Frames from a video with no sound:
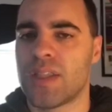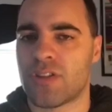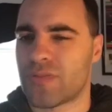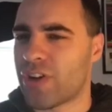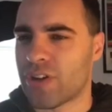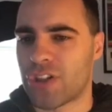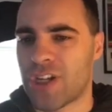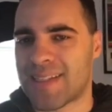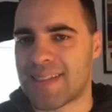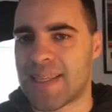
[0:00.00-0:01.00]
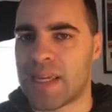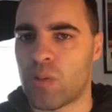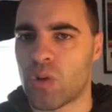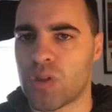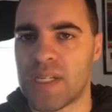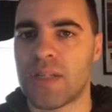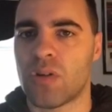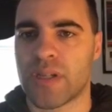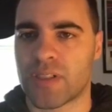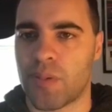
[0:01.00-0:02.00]
there's a very good chance that they will
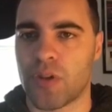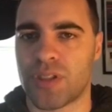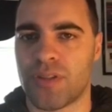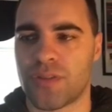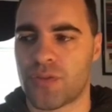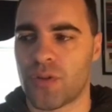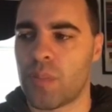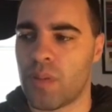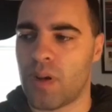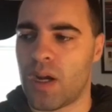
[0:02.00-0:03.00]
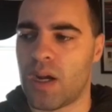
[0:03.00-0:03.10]
needle explosives from